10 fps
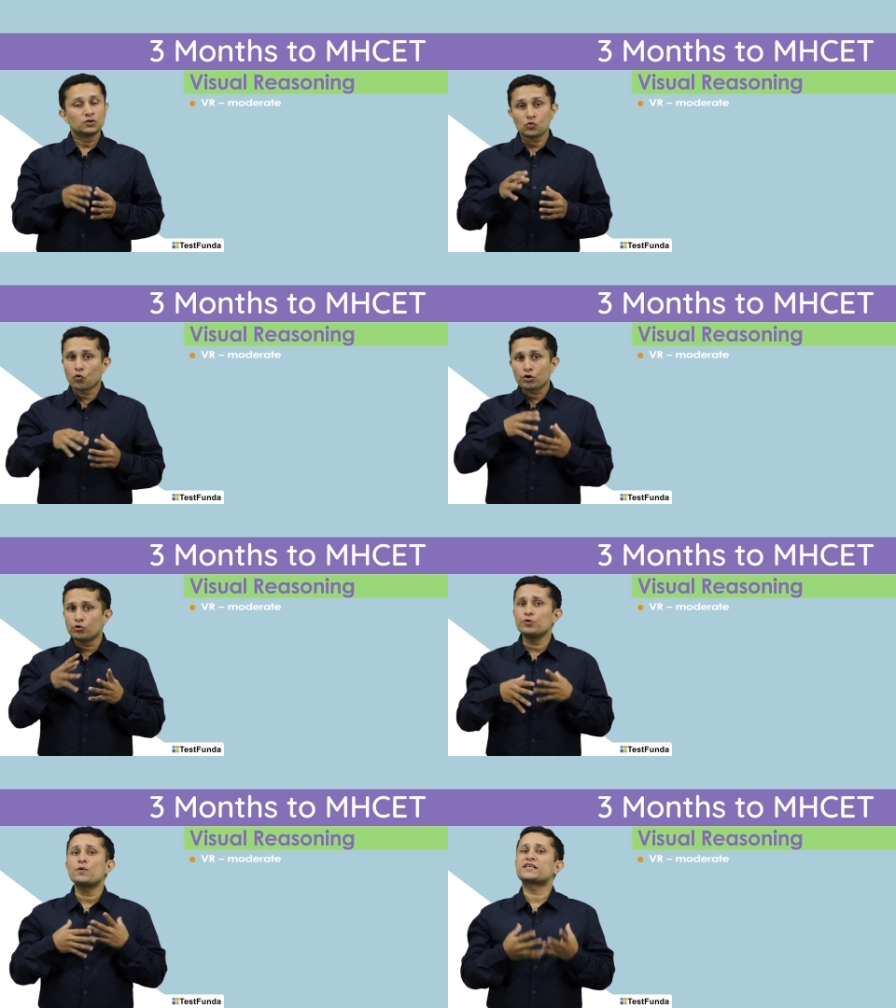So what
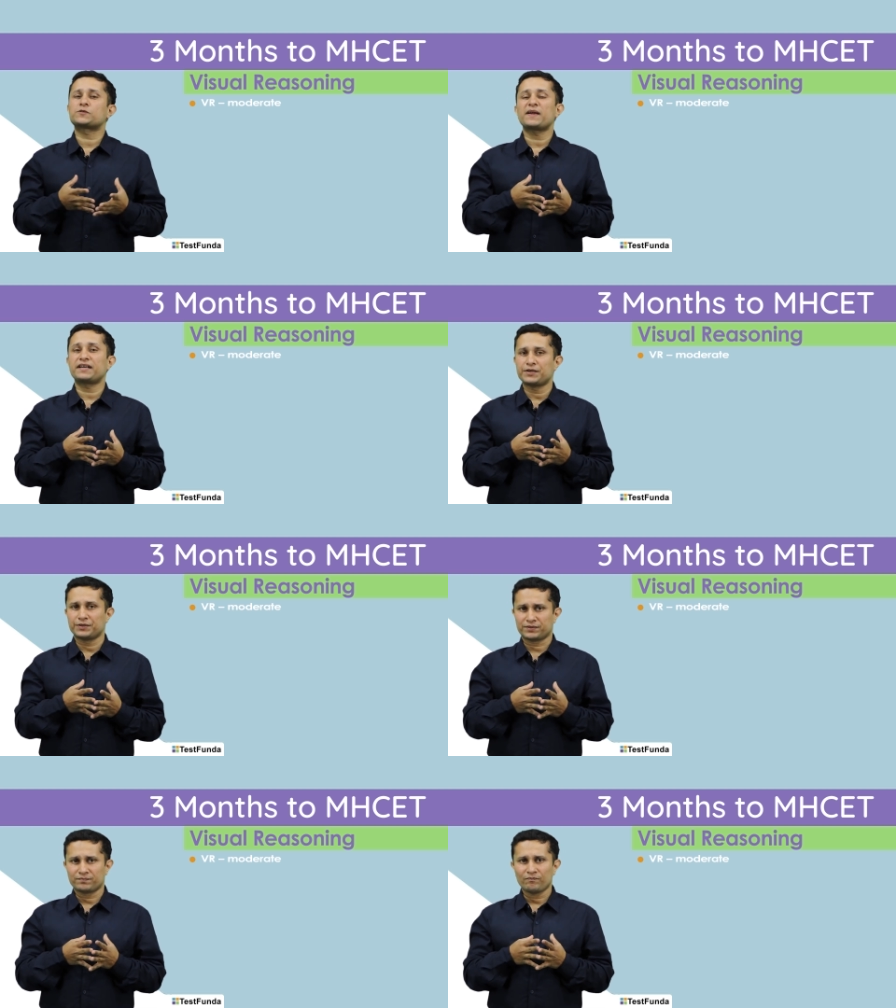do you expect
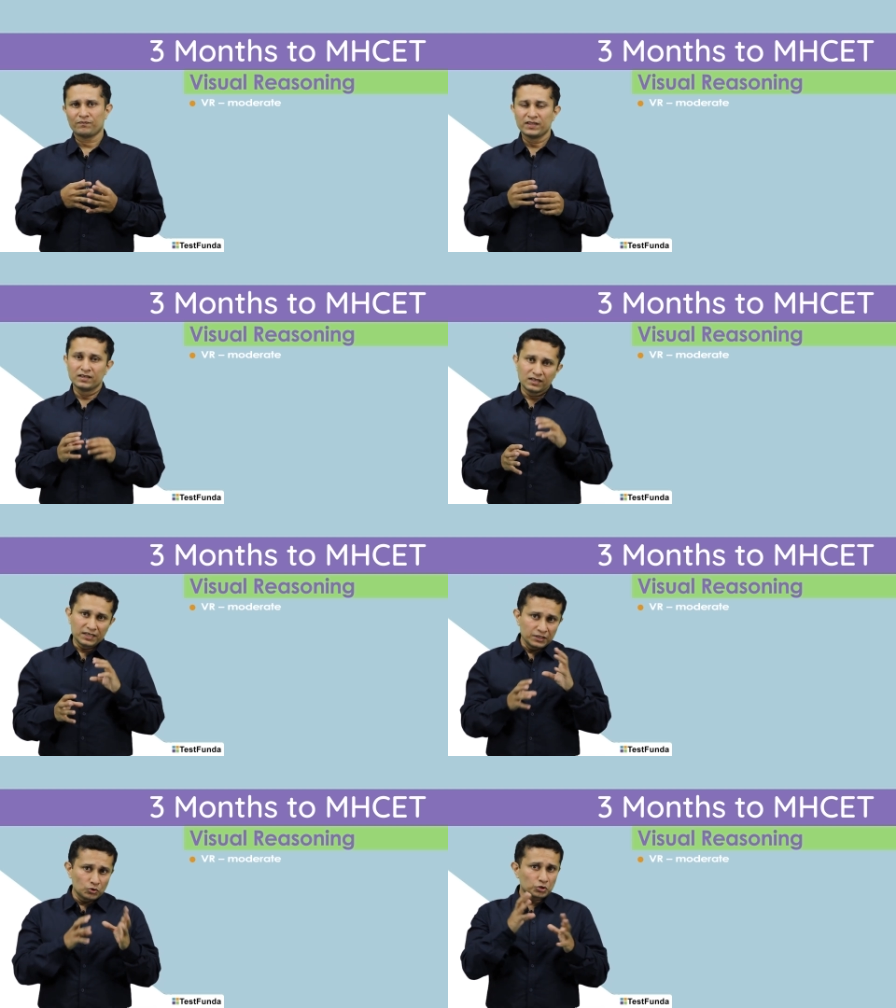here?
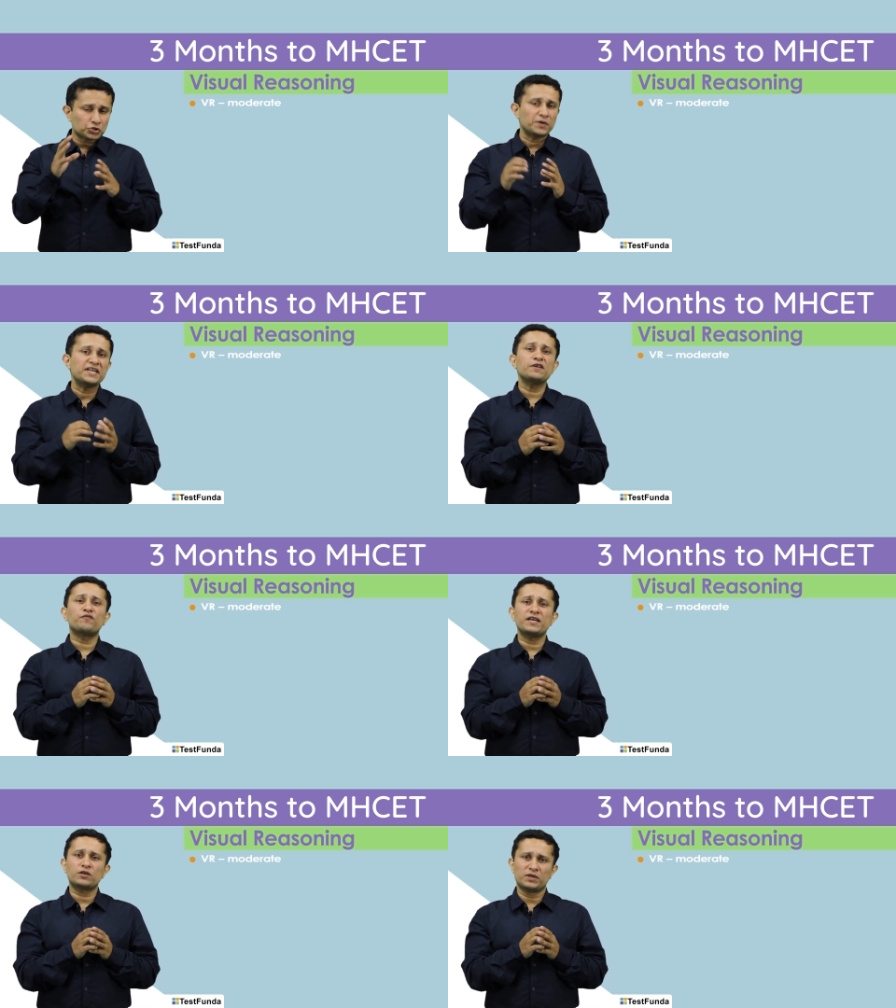In those
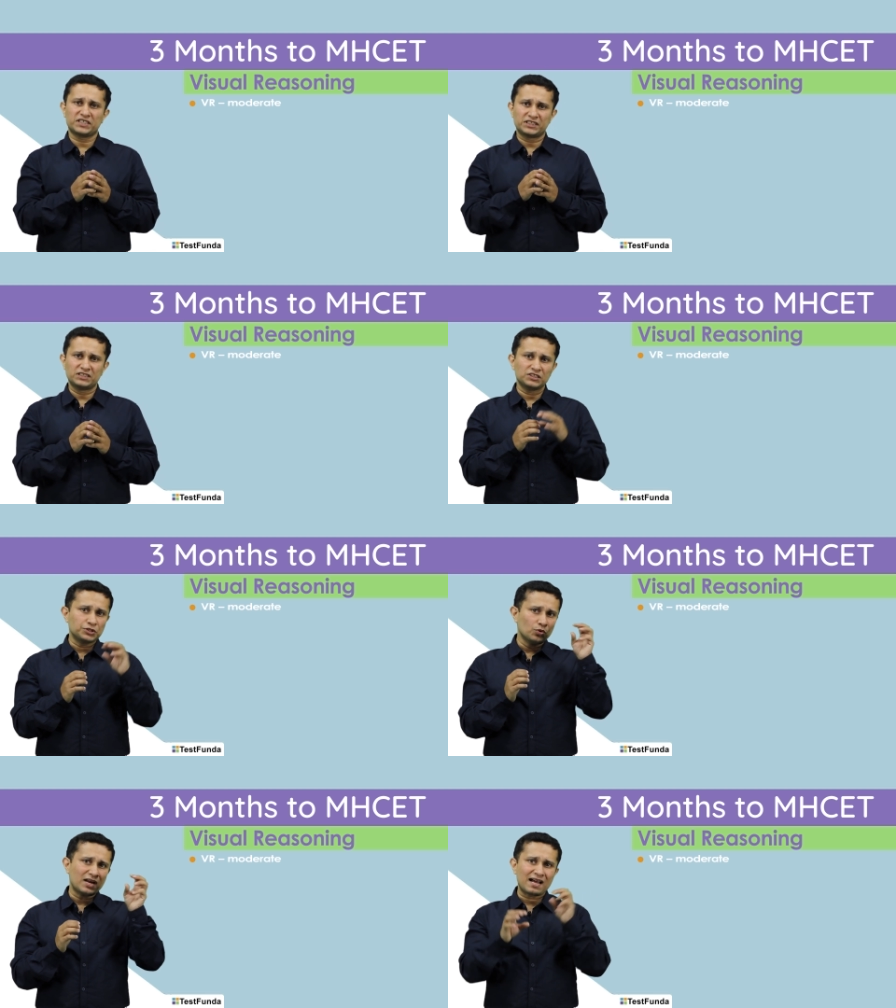25 questions,
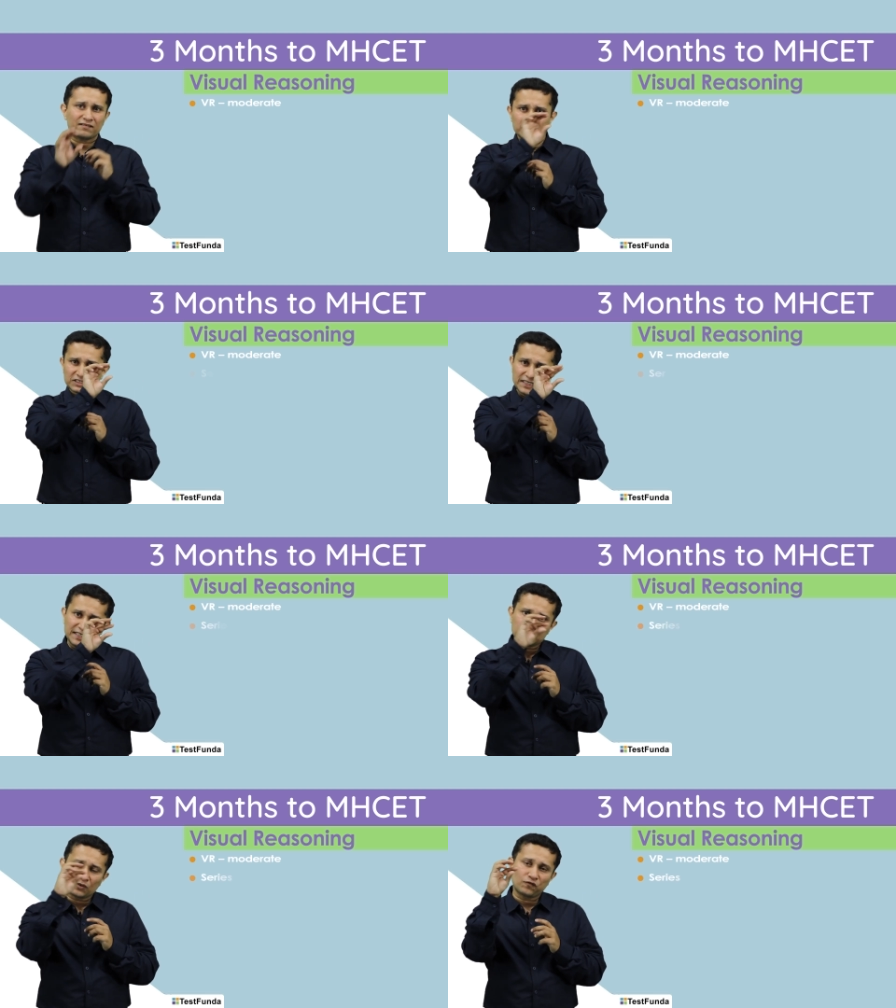you will have a
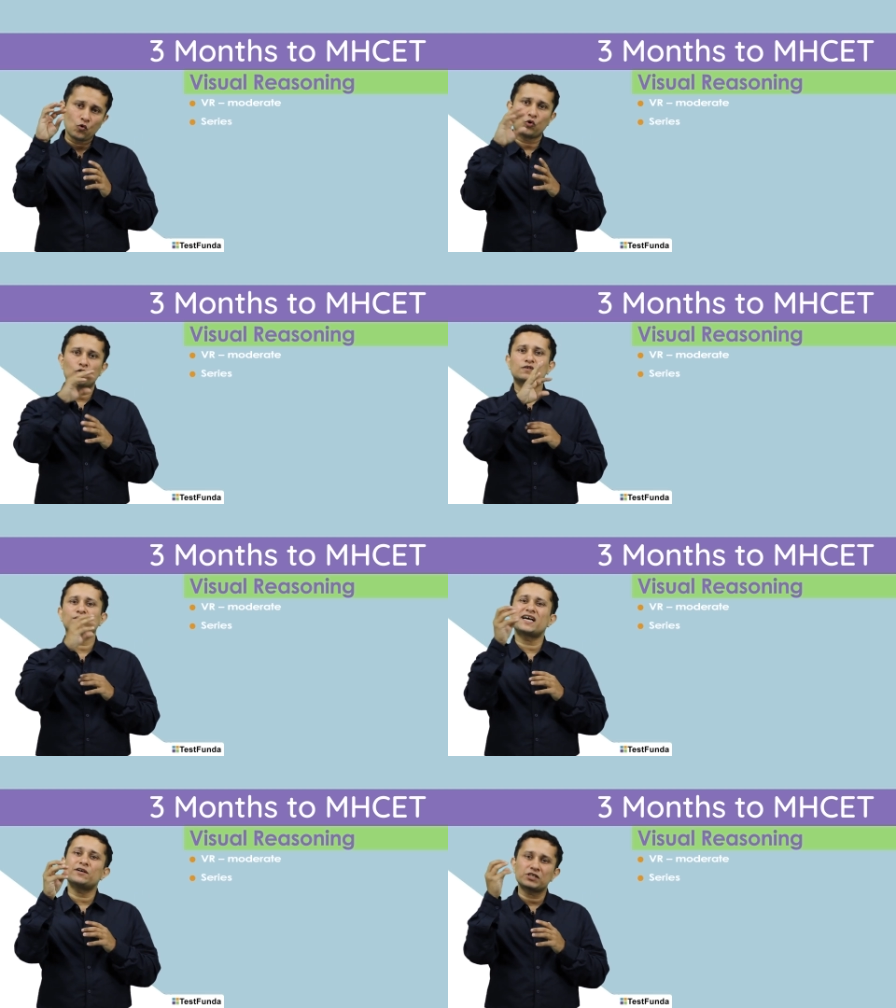series of 4 or
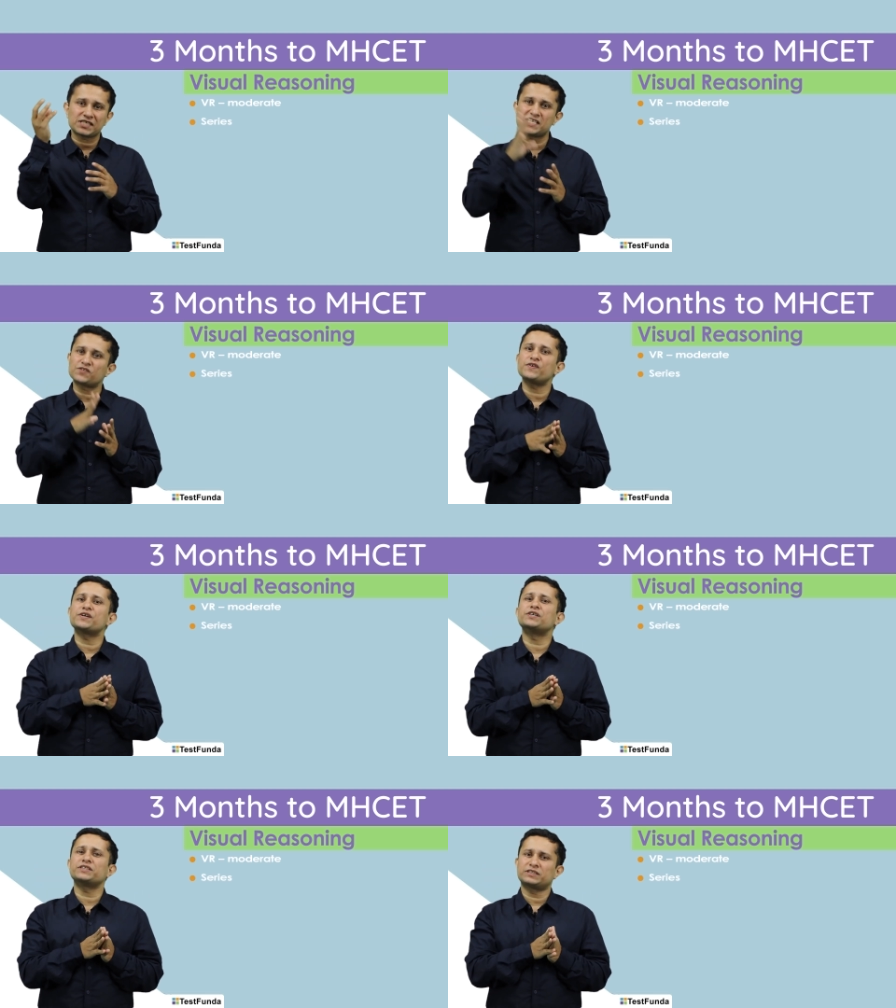5 or 6
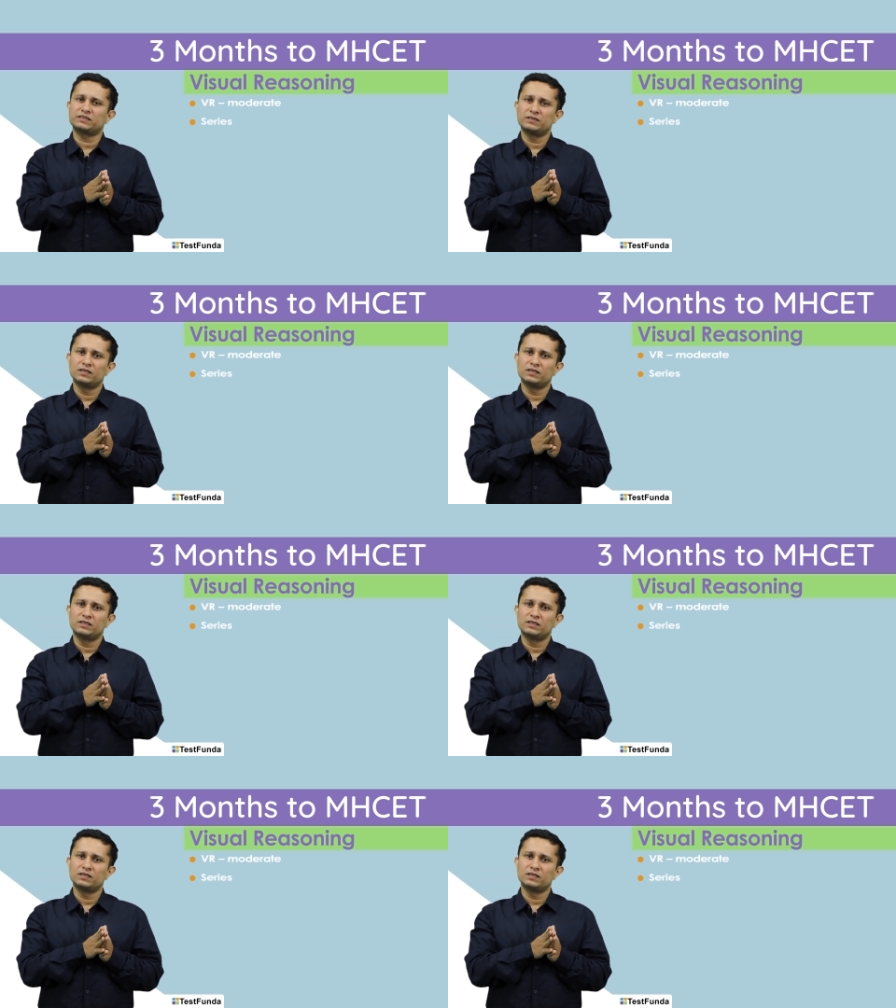figures.